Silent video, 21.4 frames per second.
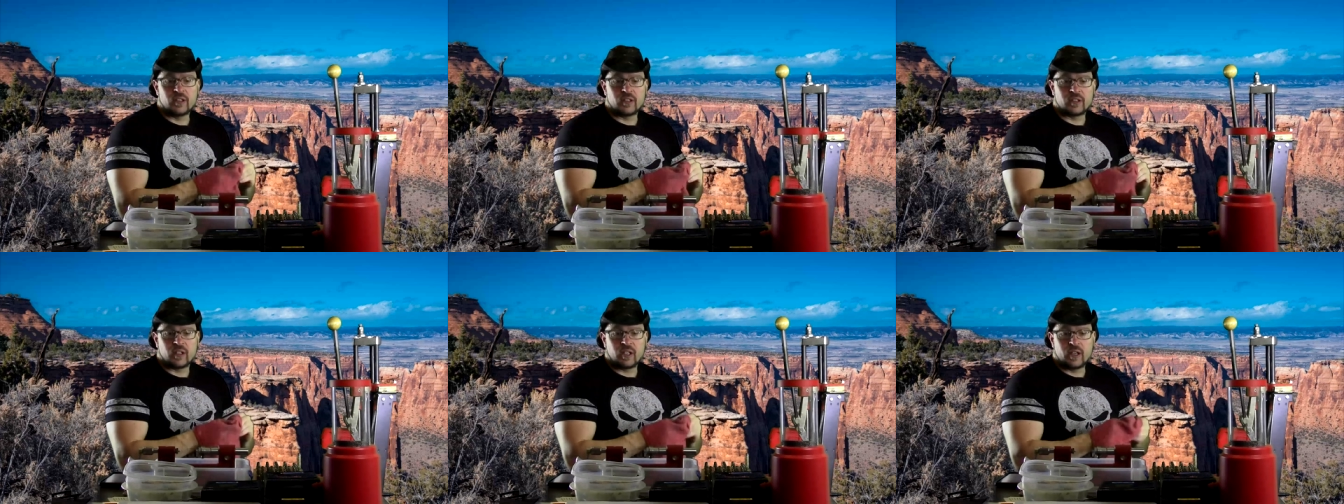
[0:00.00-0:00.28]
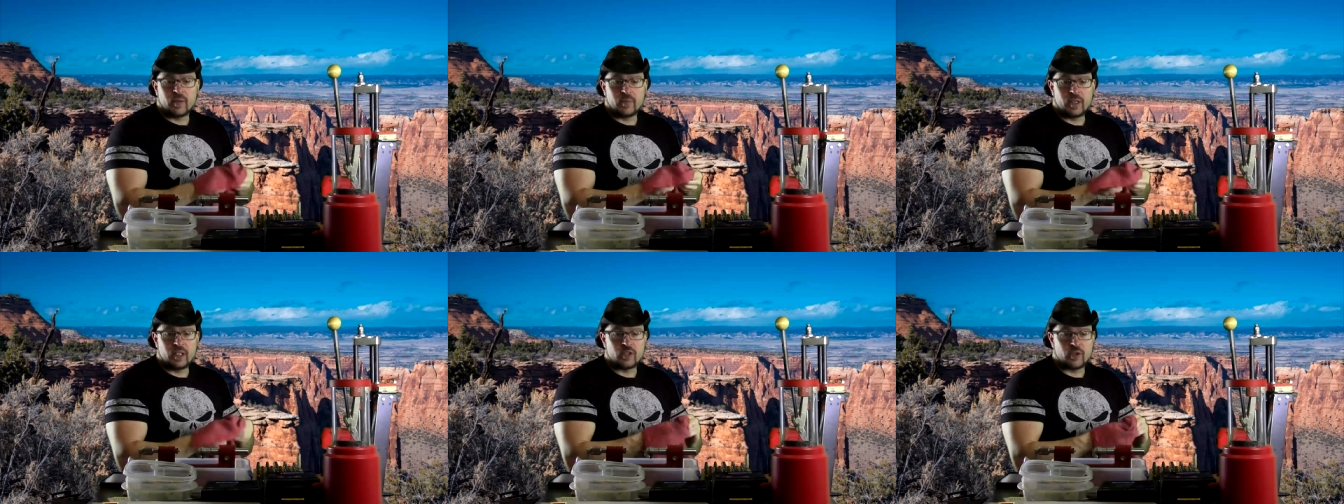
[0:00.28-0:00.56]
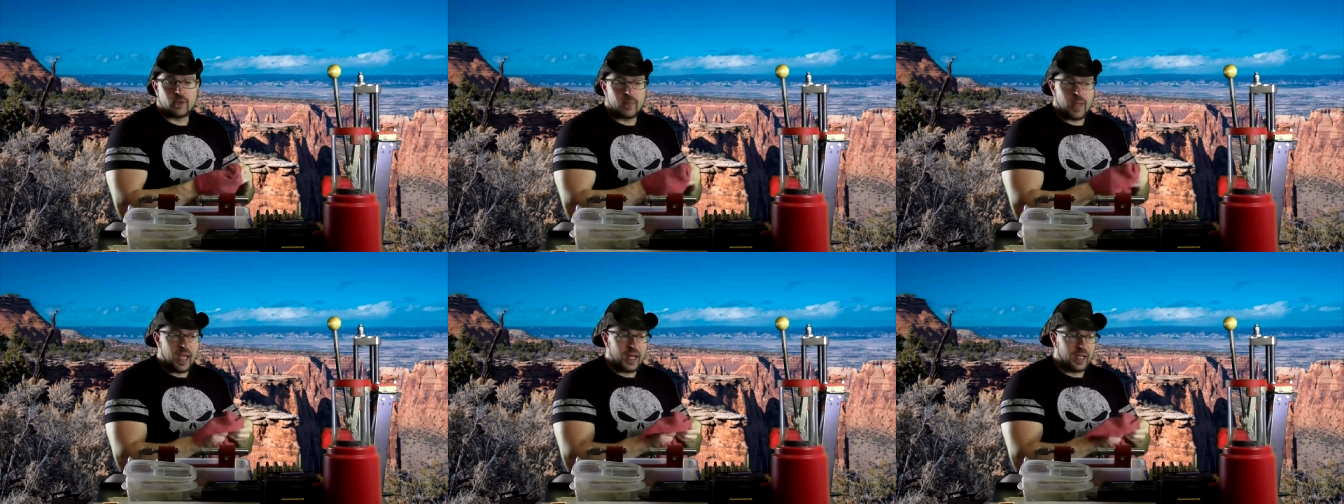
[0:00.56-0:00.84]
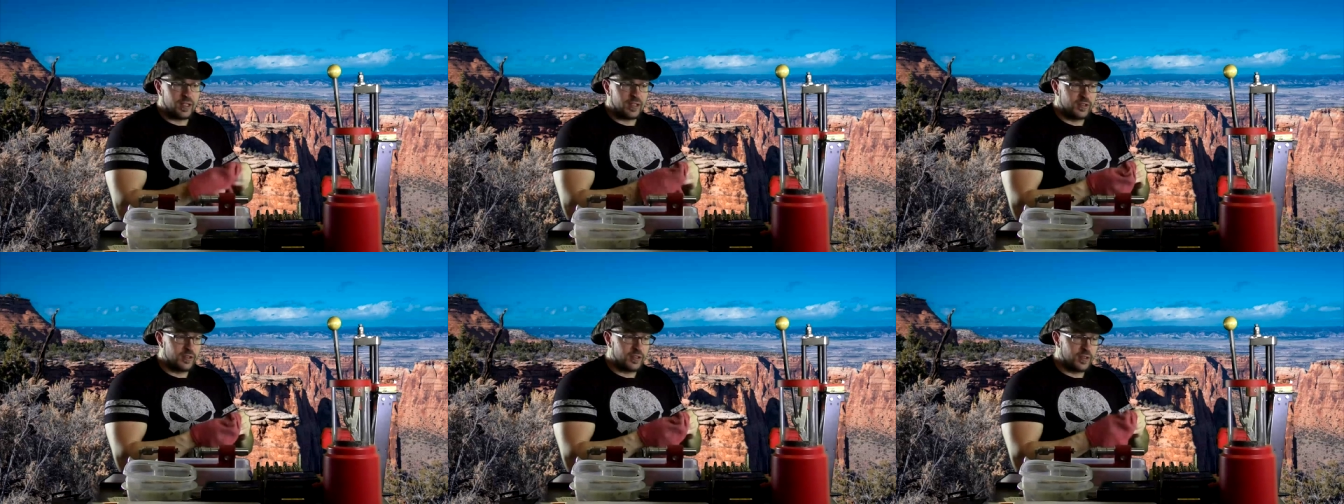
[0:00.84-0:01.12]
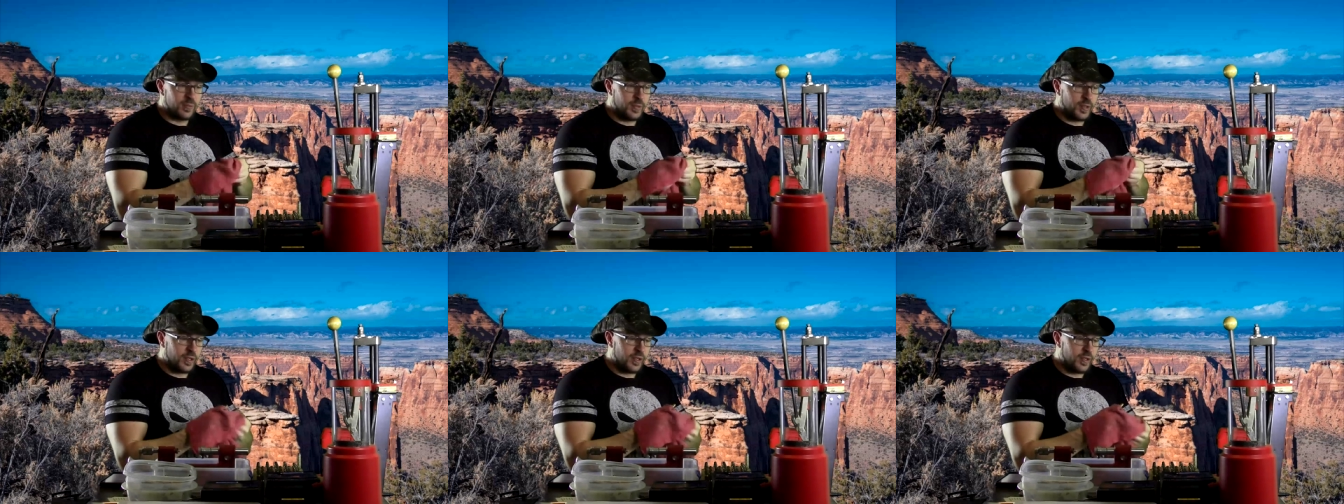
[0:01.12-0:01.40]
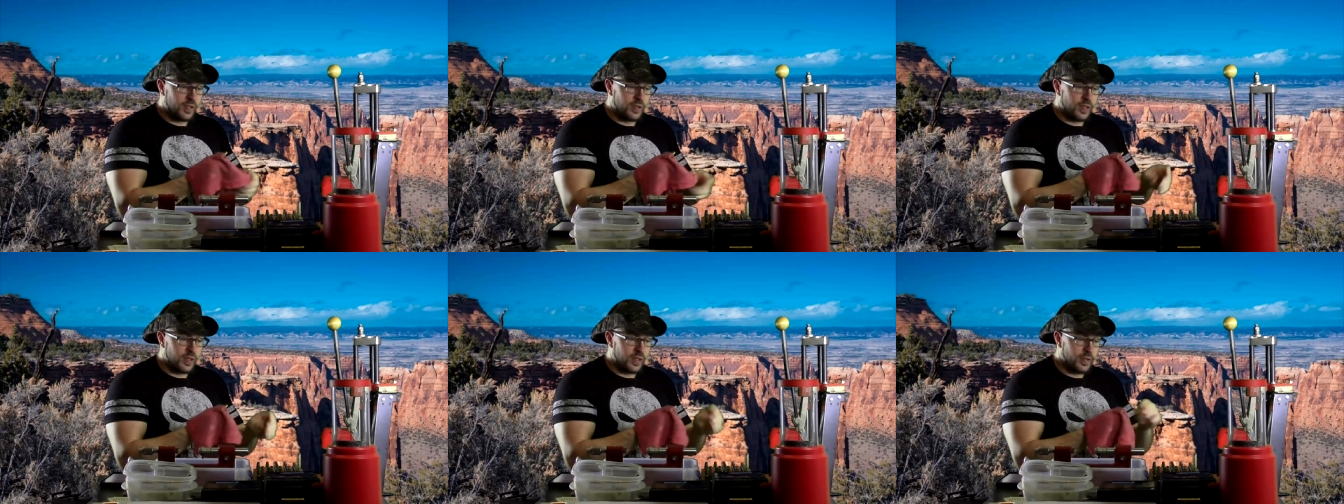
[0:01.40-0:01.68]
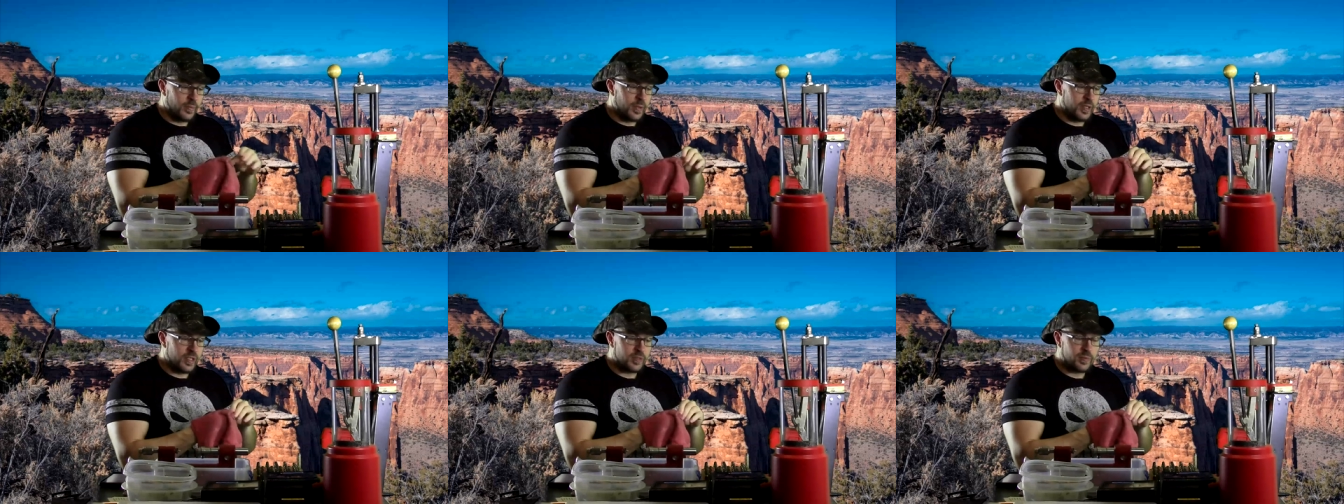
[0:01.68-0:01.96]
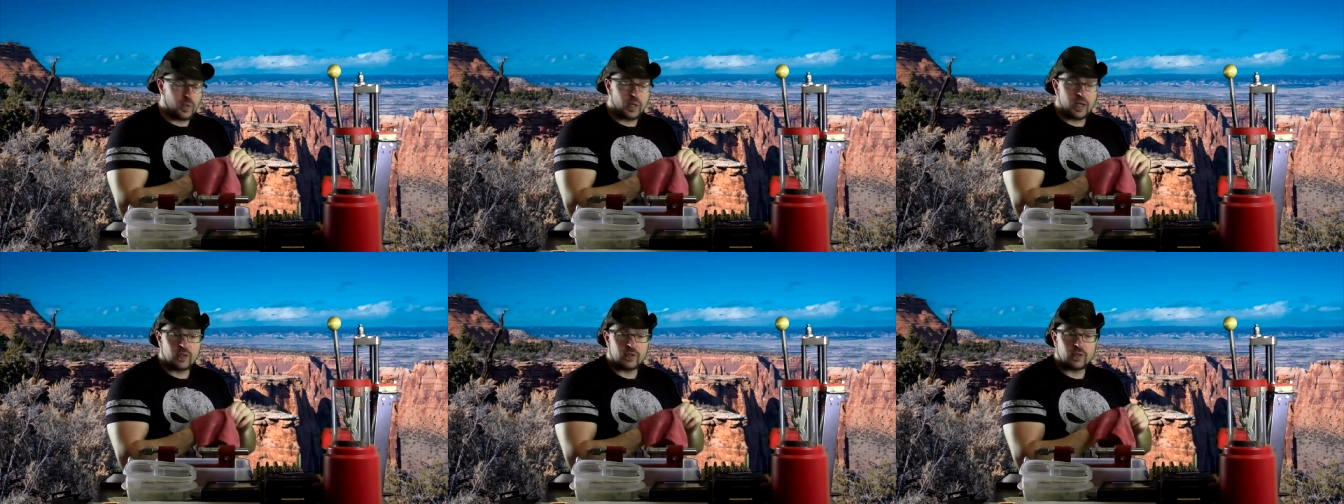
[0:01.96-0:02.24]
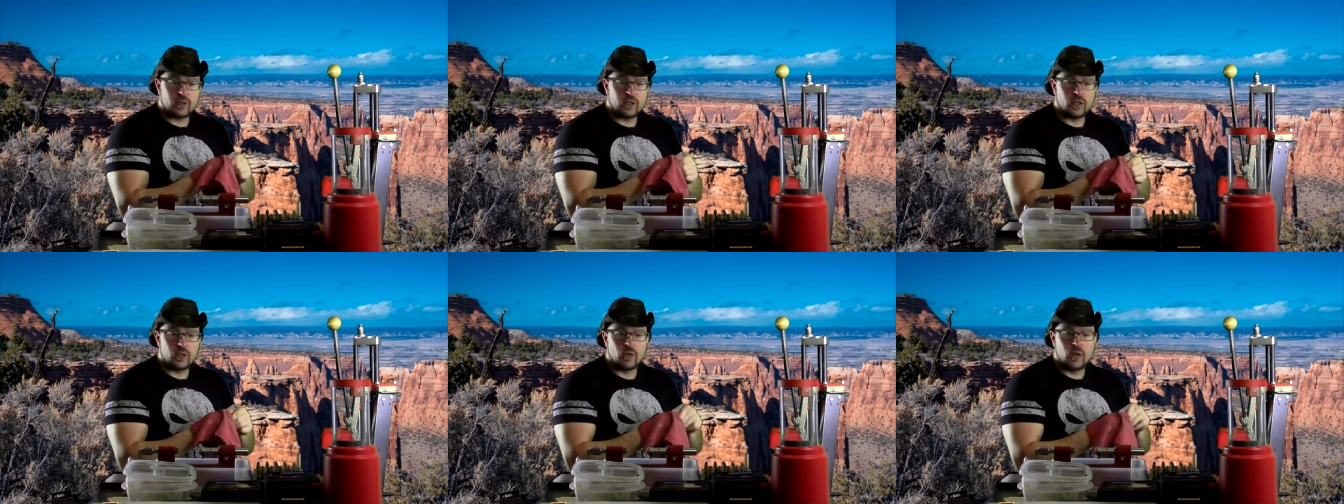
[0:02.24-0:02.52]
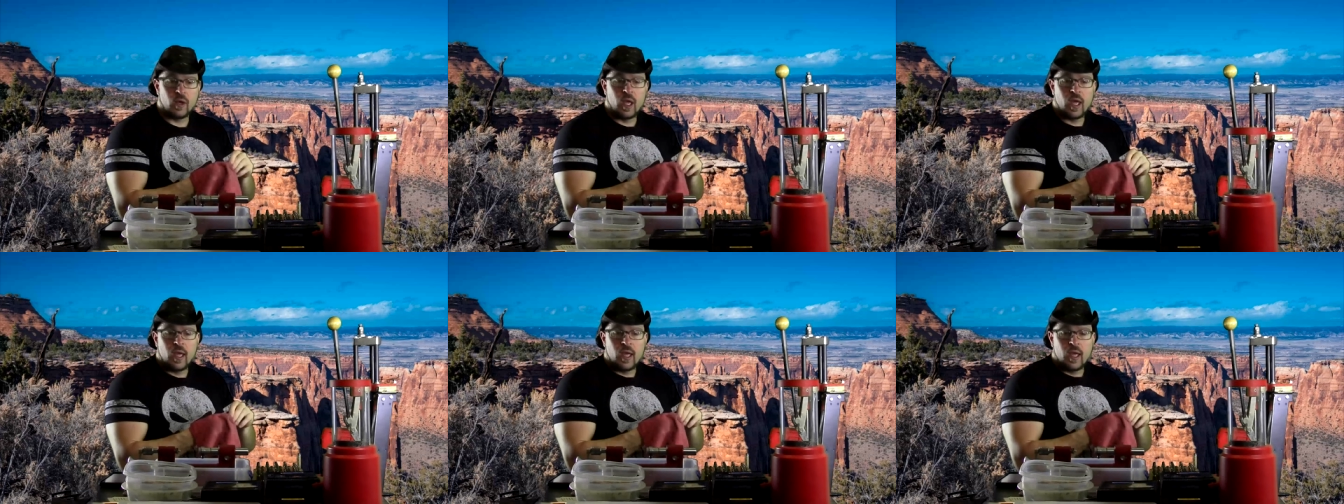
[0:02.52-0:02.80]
it's going to be dramatically superior than the bench press for you,